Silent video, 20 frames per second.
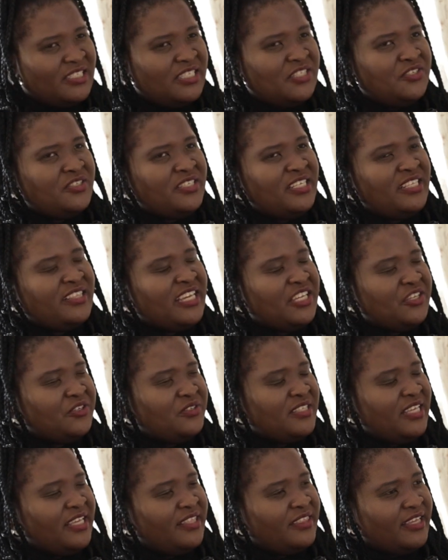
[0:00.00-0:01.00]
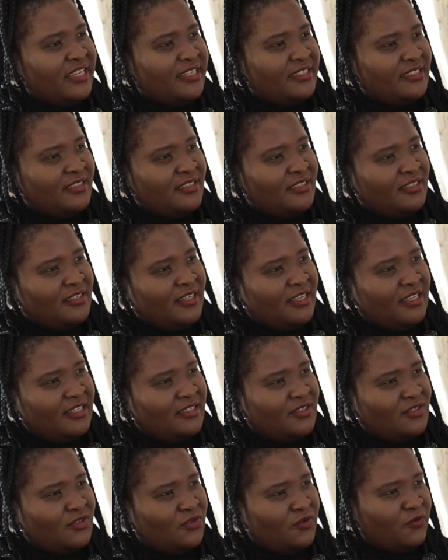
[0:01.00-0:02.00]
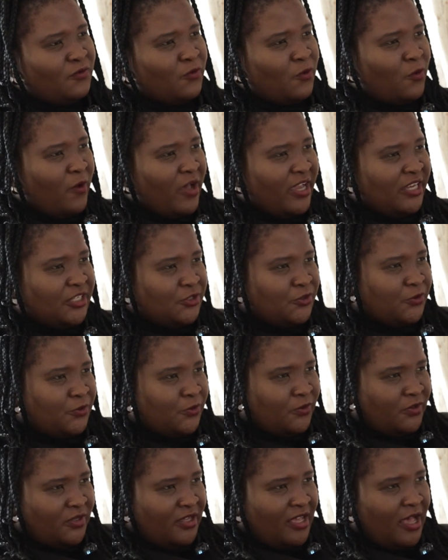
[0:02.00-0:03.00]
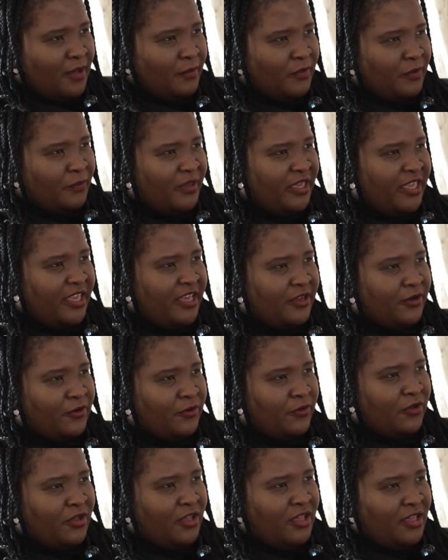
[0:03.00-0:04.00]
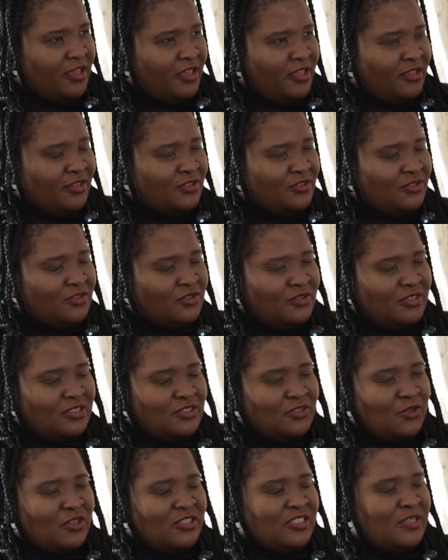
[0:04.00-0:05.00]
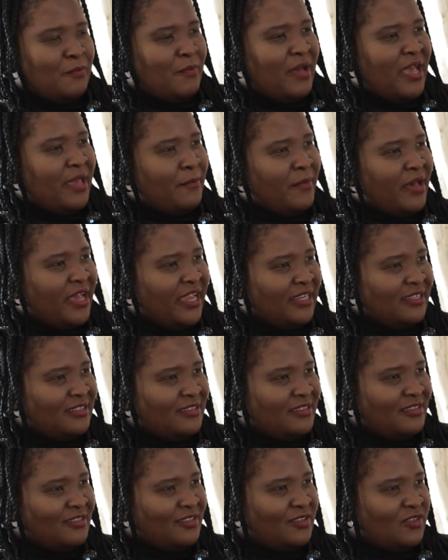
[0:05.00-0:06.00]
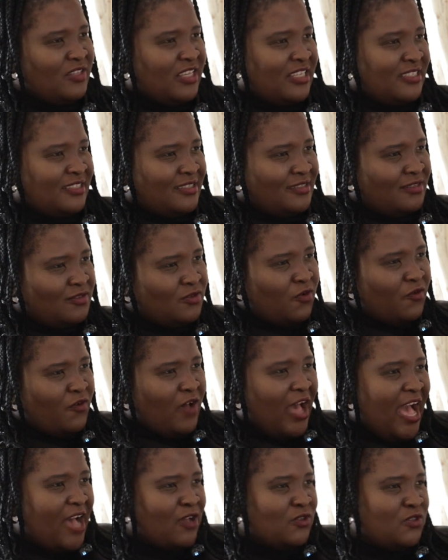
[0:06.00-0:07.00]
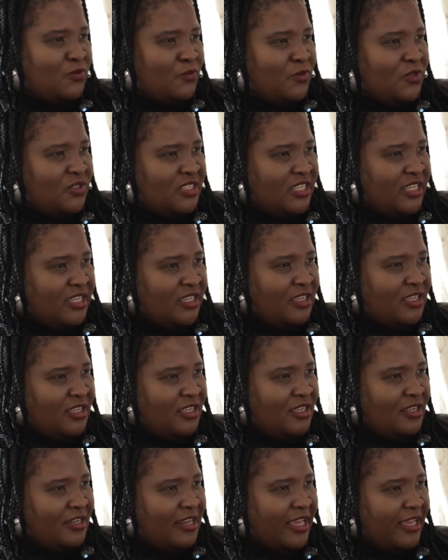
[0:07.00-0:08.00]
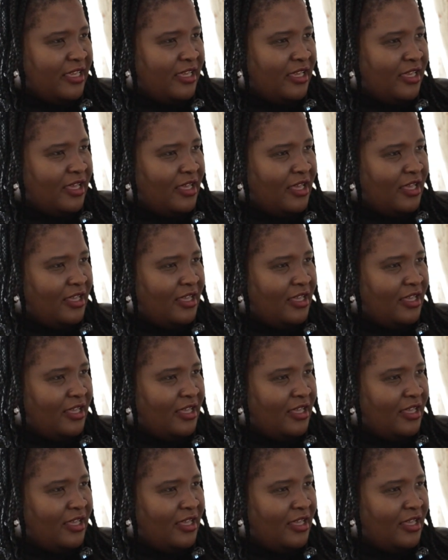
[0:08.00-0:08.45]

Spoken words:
it's interesting that you say that it's sort of kwaito Amapiano. Because in my mind, there's sort of house music. Like